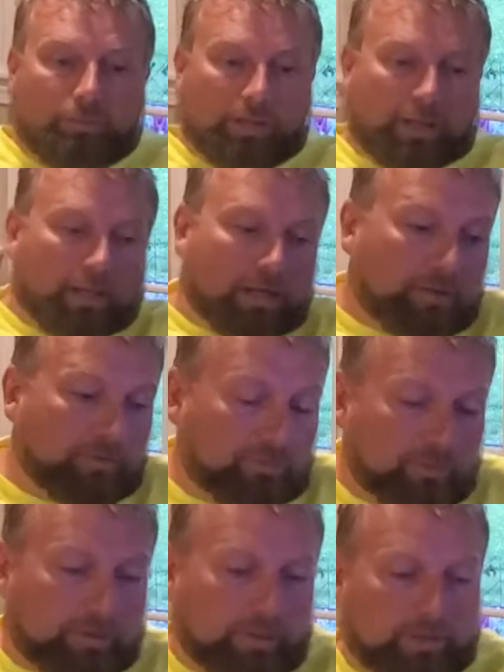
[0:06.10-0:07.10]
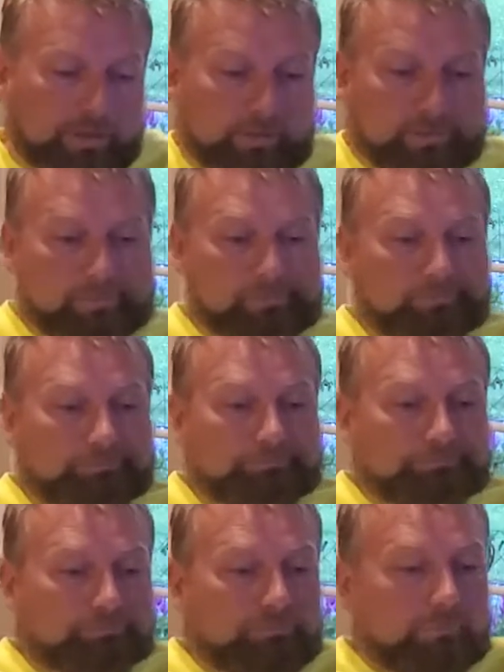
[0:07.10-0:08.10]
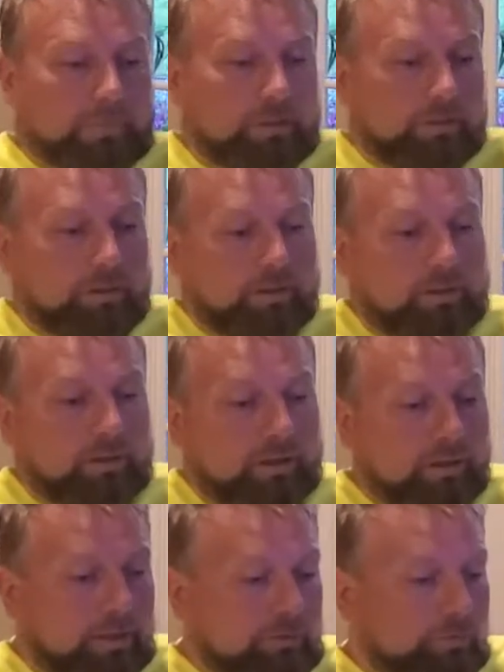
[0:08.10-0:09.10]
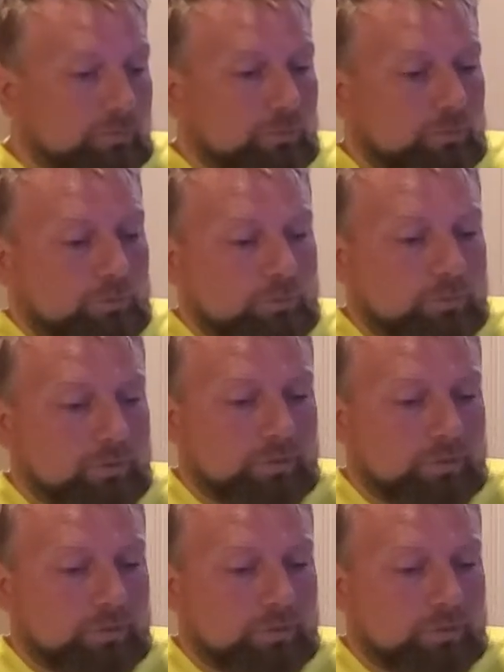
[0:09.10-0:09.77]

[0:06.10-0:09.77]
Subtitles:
Hey guys, I'd like to